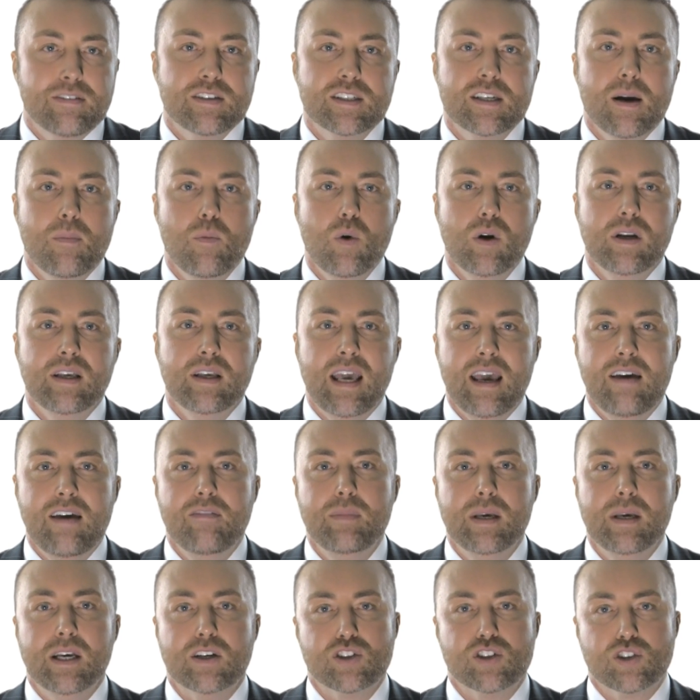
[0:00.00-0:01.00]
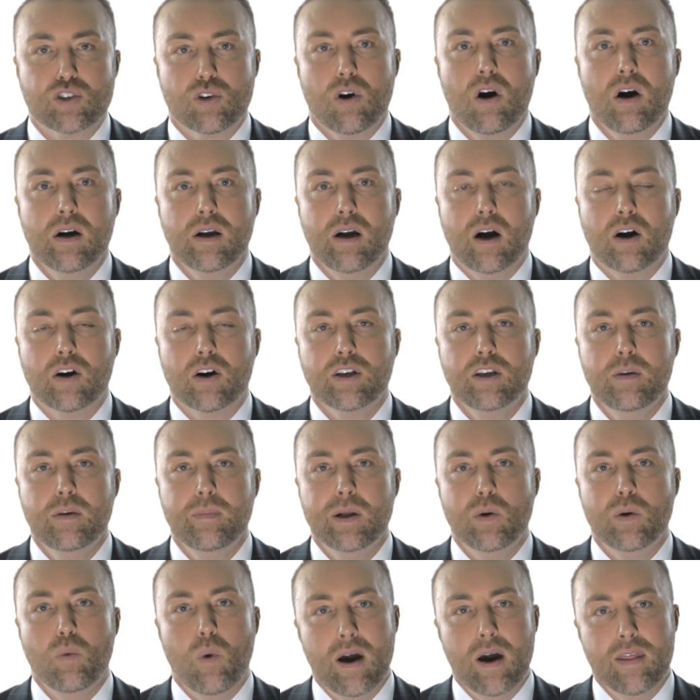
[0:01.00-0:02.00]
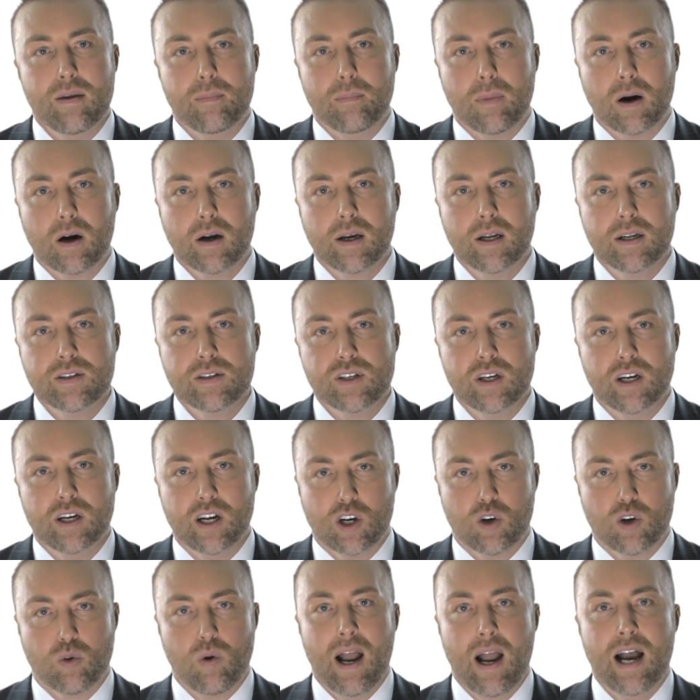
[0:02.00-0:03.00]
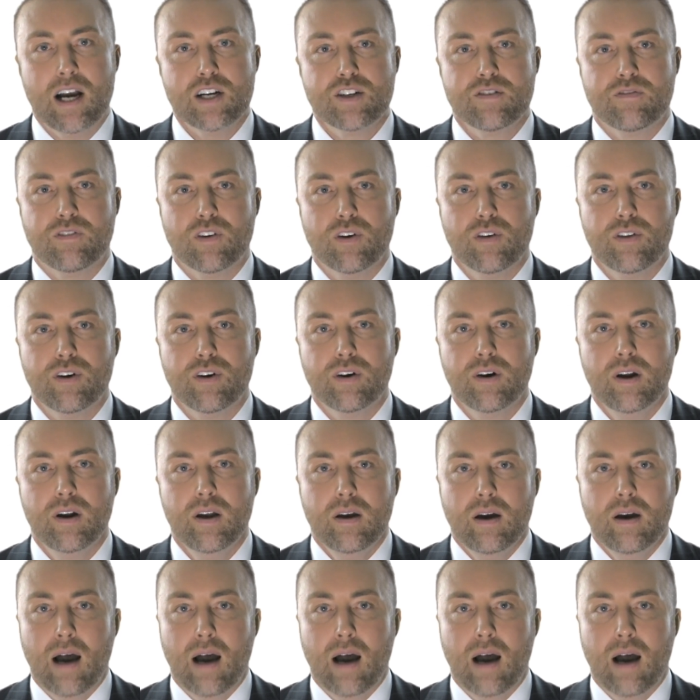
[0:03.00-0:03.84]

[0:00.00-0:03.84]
someone gave me a strong argument why the market is going to crash further,